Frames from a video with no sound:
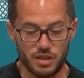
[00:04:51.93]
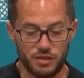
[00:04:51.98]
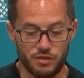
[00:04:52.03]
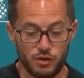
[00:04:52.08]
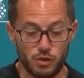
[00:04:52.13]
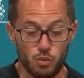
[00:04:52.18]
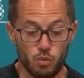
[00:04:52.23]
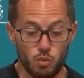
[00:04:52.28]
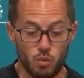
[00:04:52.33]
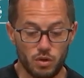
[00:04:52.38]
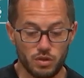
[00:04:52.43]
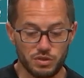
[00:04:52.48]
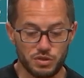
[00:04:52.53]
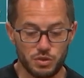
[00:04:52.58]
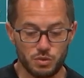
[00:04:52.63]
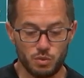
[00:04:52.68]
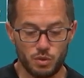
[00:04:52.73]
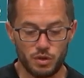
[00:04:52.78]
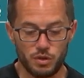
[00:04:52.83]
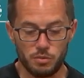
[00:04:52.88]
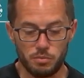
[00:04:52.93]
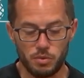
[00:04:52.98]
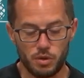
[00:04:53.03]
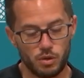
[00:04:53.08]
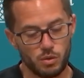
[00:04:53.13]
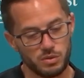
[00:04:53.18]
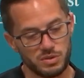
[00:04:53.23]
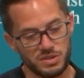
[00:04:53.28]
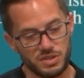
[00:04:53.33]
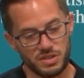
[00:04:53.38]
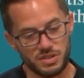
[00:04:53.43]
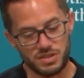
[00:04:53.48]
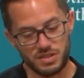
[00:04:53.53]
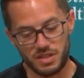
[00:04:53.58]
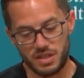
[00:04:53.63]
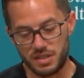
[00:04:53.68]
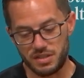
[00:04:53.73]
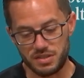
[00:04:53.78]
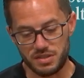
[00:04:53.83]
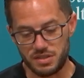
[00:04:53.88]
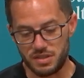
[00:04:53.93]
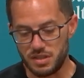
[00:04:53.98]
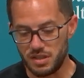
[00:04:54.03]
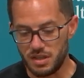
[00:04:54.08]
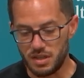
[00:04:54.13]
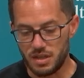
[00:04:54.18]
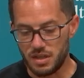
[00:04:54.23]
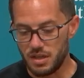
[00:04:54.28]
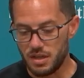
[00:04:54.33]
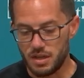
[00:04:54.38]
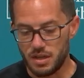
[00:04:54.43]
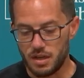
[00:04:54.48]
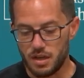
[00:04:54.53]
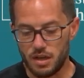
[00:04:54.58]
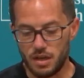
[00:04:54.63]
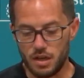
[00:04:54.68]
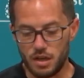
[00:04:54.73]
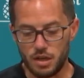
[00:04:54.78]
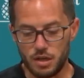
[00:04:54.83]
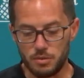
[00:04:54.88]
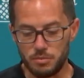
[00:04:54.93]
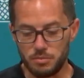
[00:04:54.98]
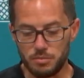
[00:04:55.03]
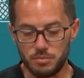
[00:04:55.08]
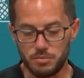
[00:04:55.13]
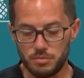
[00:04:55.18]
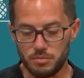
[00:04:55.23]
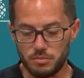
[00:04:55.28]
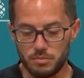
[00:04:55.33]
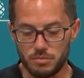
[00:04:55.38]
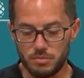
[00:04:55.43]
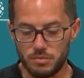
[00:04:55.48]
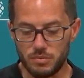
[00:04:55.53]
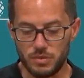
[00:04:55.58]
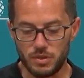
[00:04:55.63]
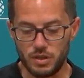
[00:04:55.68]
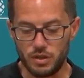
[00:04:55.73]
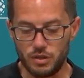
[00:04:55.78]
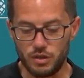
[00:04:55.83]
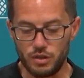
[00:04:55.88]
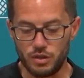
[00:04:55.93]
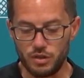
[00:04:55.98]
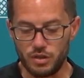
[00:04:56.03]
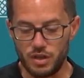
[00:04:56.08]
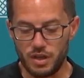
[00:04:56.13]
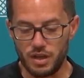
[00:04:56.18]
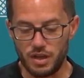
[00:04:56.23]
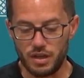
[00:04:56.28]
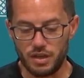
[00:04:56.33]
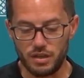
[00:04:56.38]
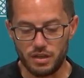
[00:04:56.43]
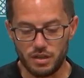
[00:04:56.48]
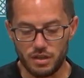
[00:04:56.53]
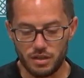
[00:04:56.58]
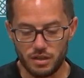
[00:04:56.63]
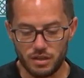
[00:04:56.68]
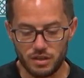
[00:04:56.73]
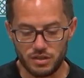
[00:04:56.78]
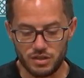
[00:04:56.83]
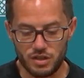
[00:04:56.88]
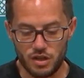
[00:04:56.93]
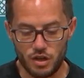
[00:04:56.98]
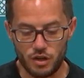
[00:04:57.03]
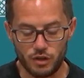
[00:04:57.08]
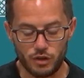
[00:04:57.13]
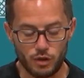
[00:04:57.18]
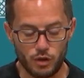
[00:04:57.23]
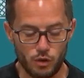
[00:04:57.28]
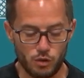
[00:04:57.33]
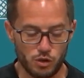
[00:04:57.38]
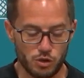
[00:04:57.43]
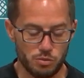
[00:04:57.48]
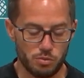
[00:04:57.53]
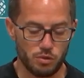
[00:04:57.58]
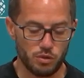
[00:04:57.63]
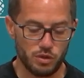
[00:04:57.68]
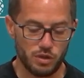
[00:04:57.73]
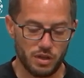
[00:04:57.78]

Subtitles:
If you want to run the ball with success, you can't, it's non-negotiable.